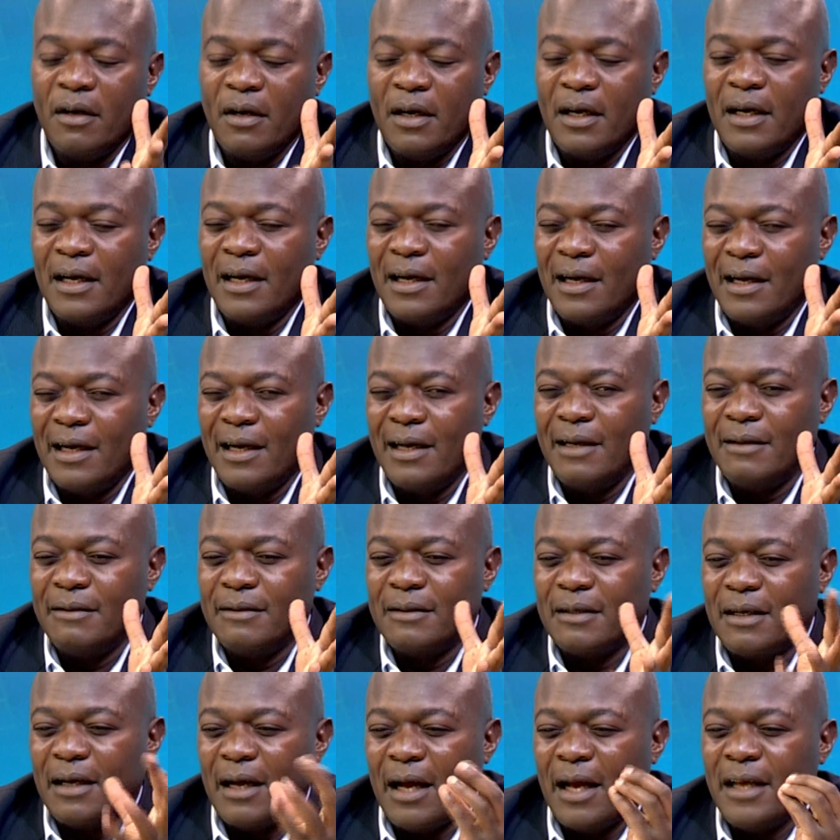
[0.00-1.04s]

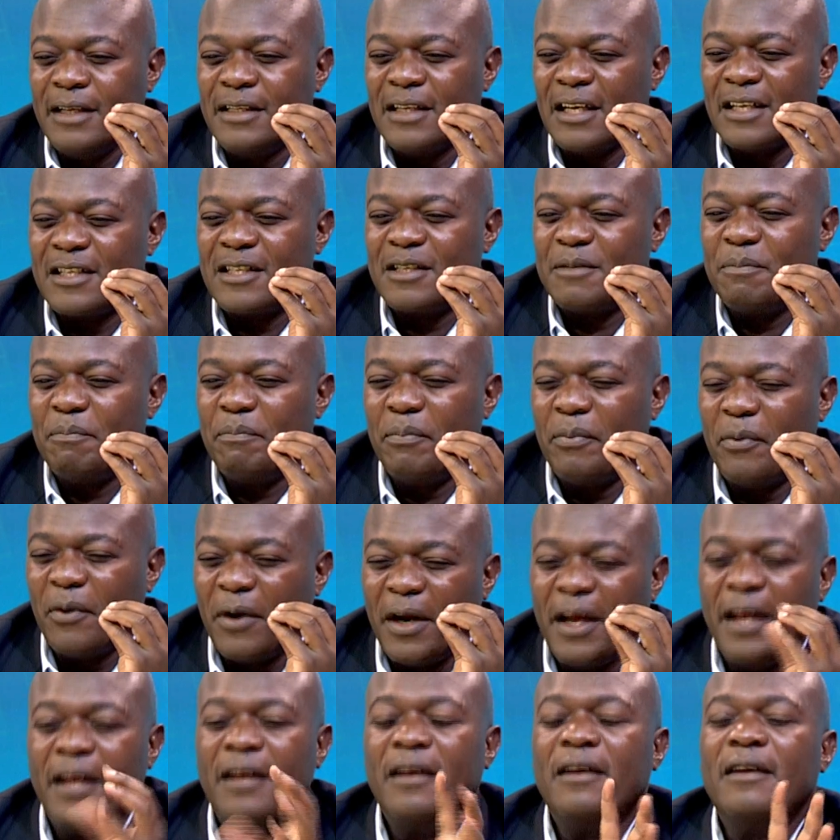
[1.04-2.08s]
And I just
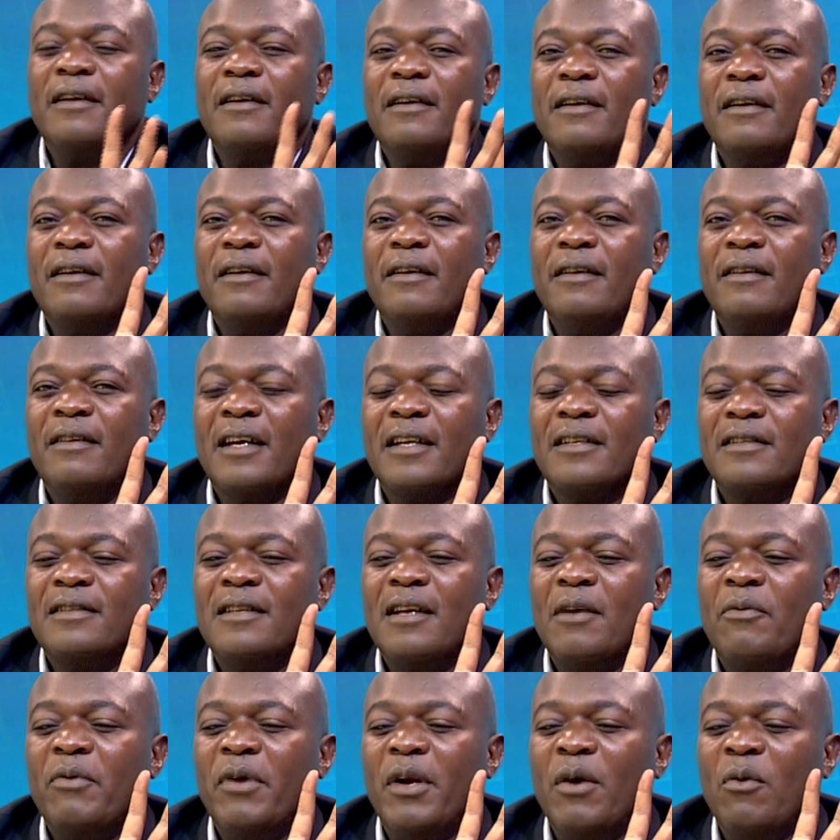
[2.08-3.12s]
pray that
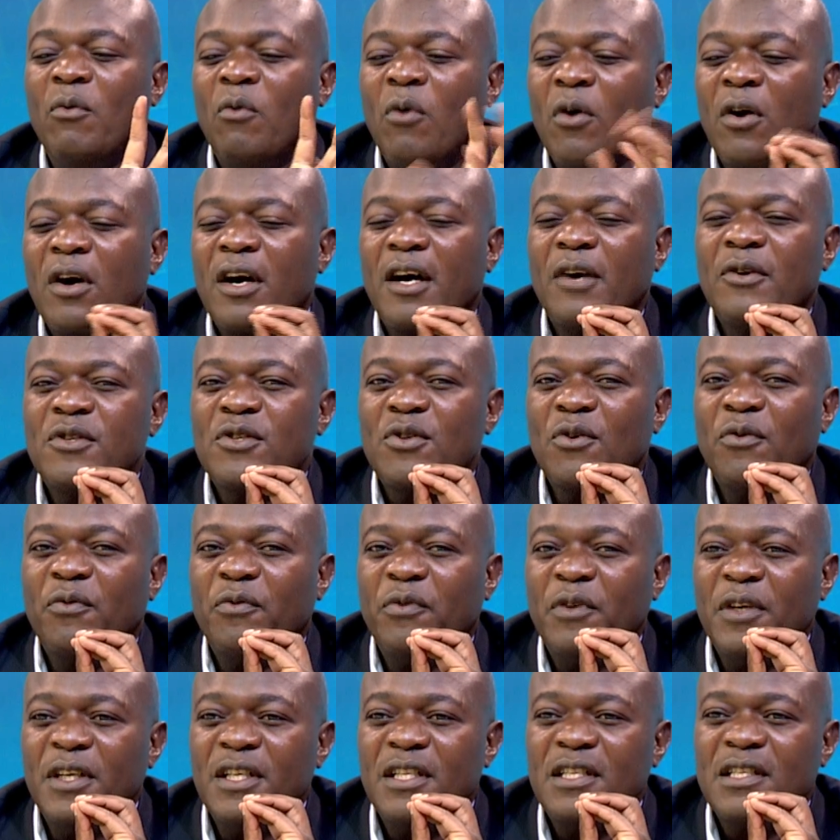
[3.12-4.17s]
they will walk out of
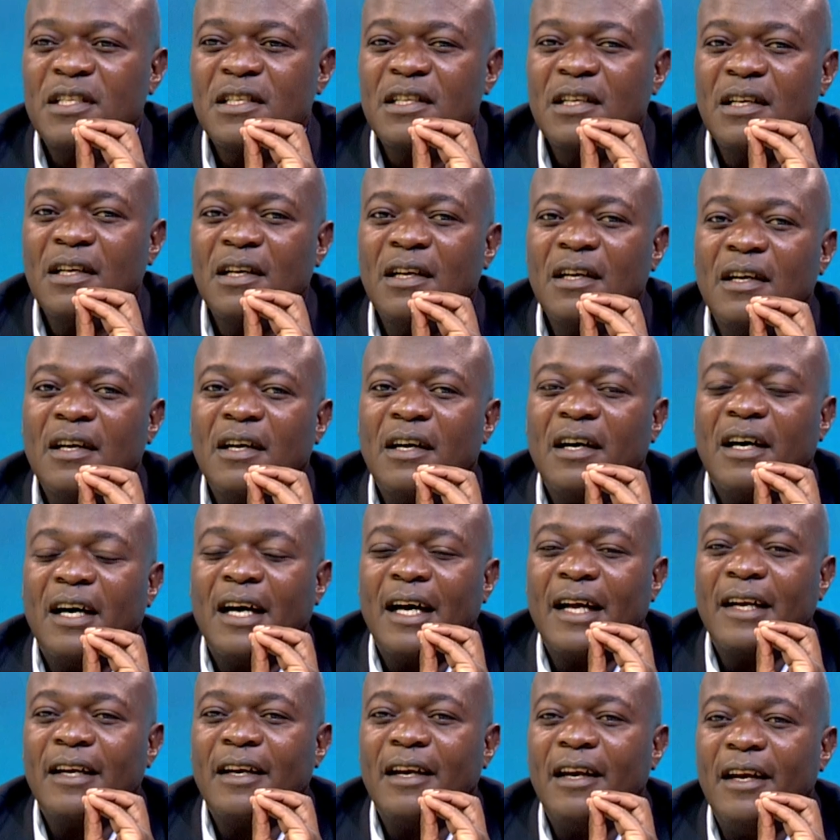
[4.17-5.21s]
it
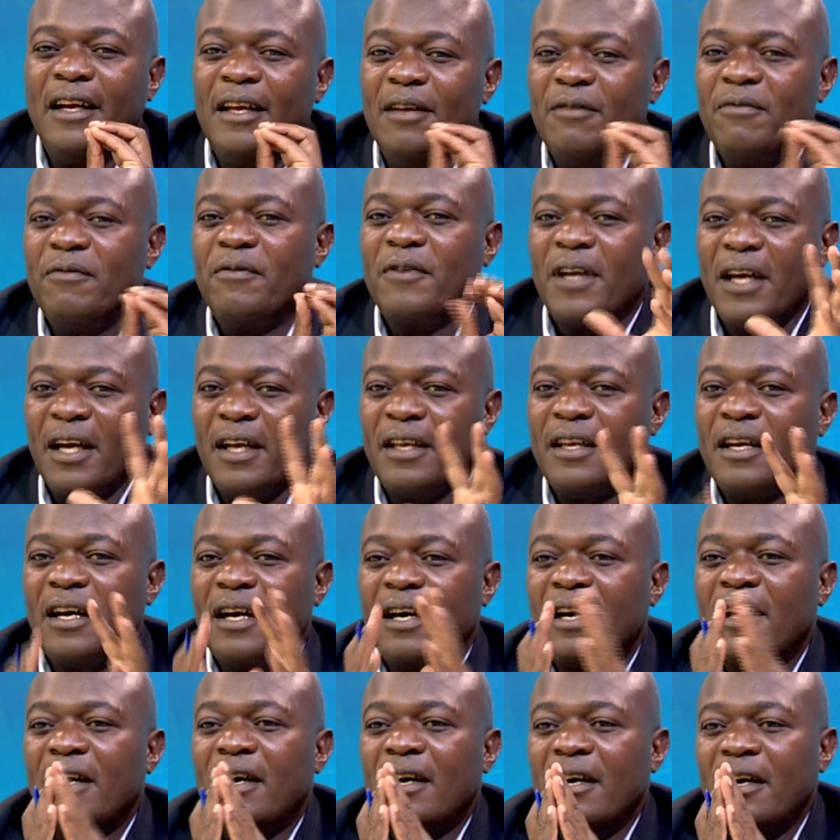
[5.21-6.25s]
and leave
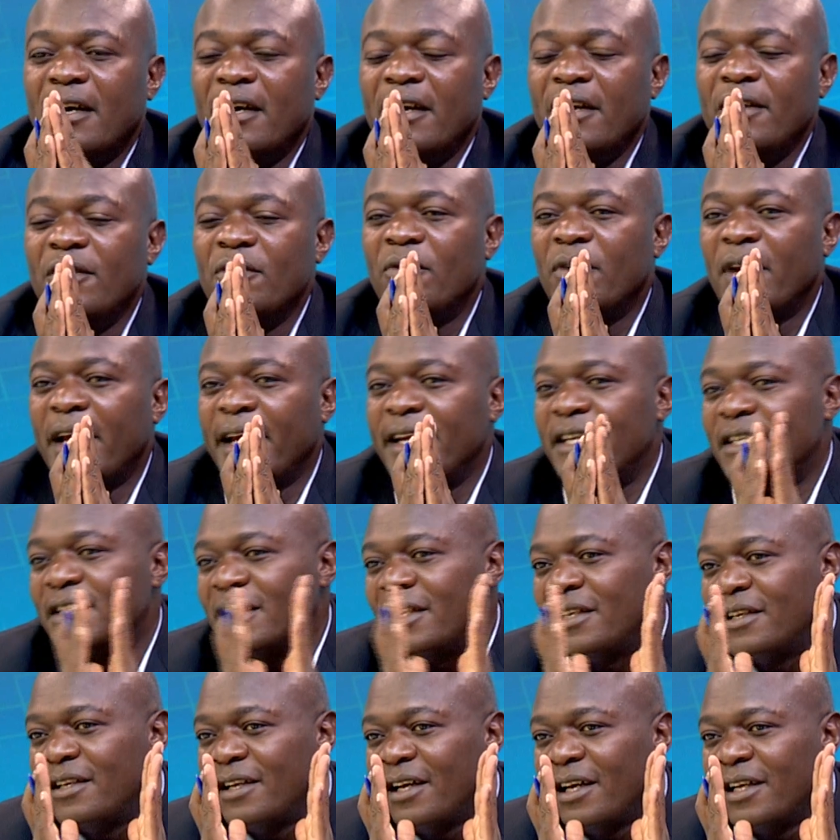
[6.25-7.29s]
Kenya
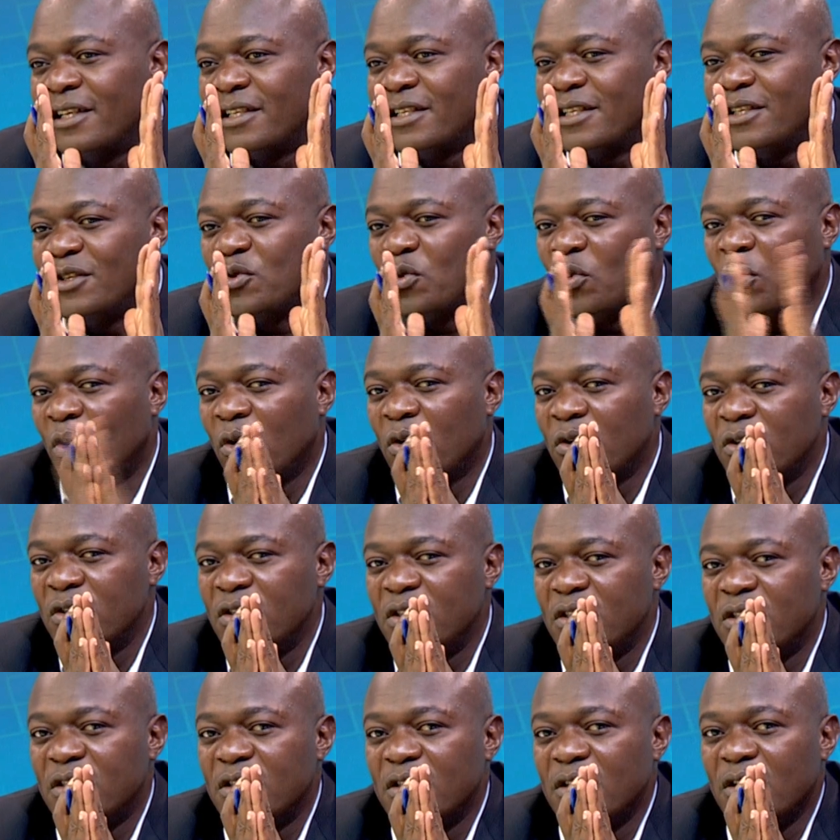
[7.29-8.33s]
united as it
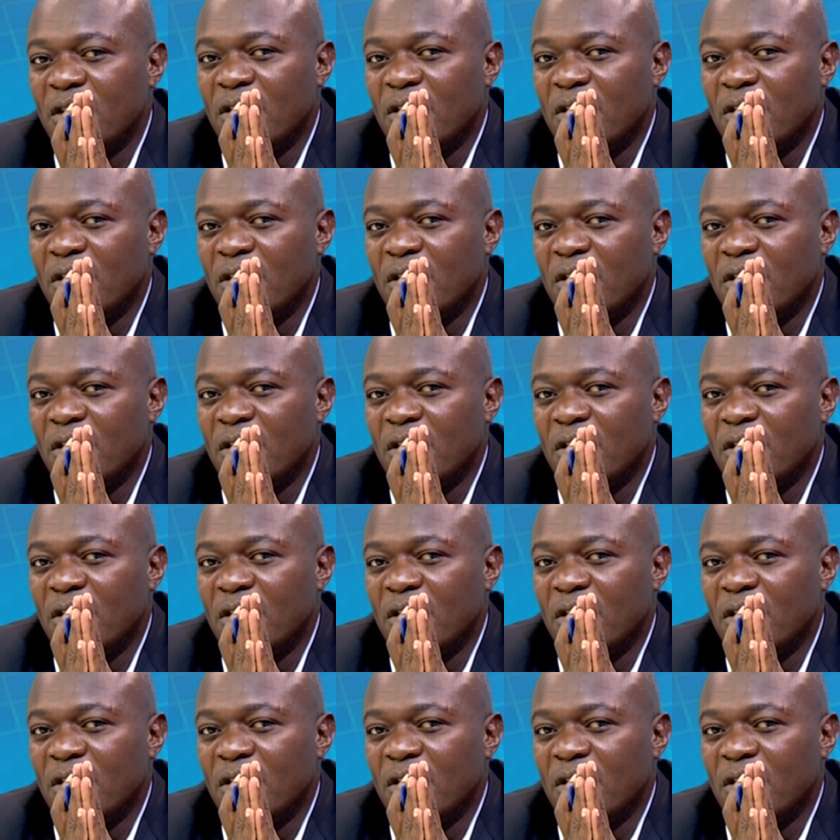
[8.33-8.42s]
was